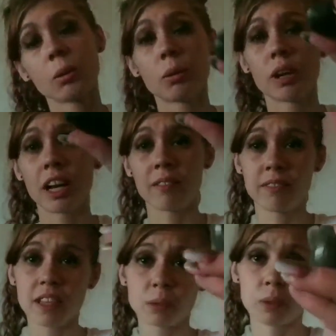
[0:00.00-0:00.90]
Or I
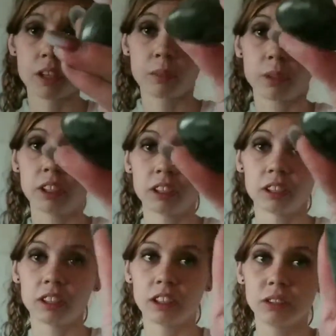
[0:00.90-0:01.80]
have this one,
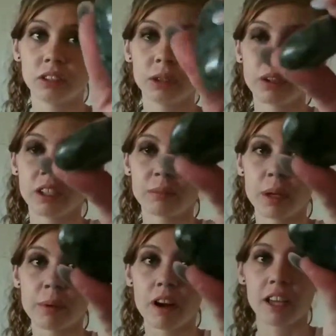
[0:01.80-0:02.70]
which is usually one in
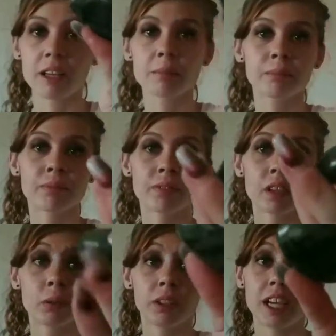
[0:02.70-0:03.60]
my pocket,
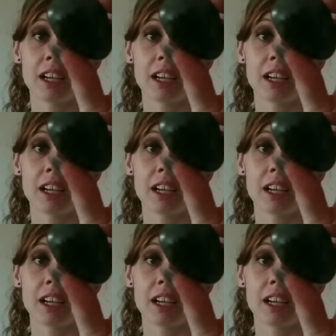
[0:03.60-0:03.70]
which